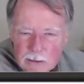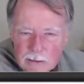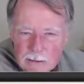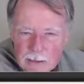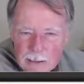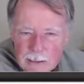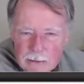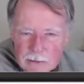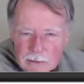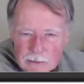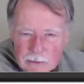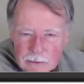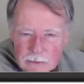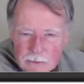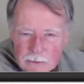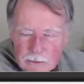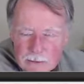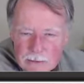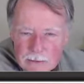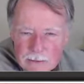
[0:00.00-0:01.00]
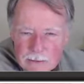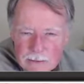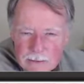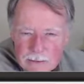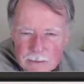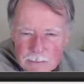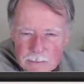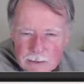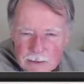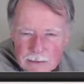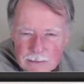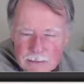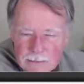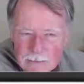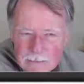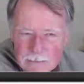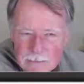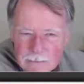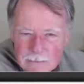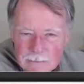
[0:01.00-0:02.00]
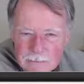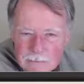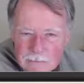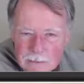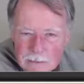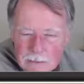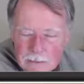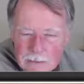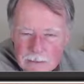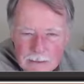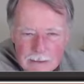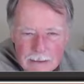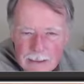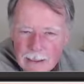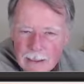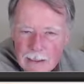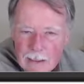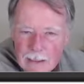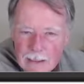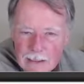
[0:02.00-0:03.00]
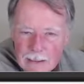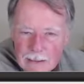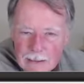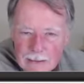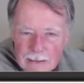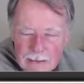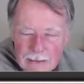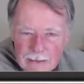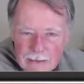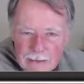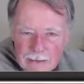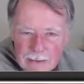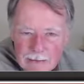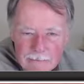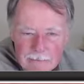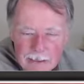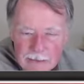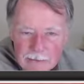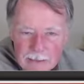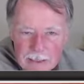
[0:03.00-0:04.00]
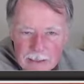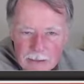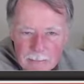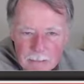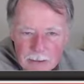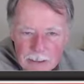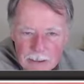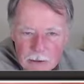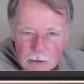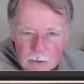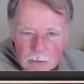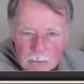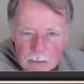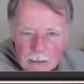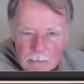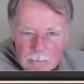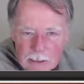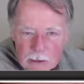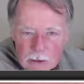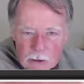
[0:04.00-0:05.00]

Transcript: a thousand degrees. Could have been. I, I I've had got it in my notes, but I'm not